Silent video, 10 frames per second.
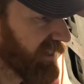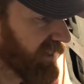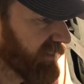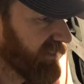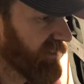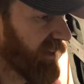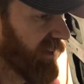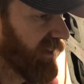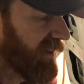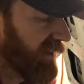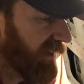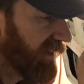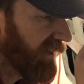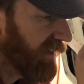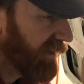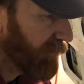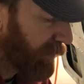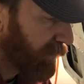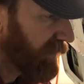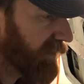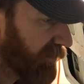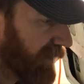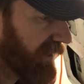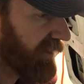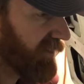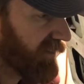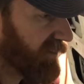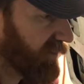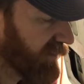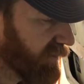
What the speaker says: nice, but with the radio. So I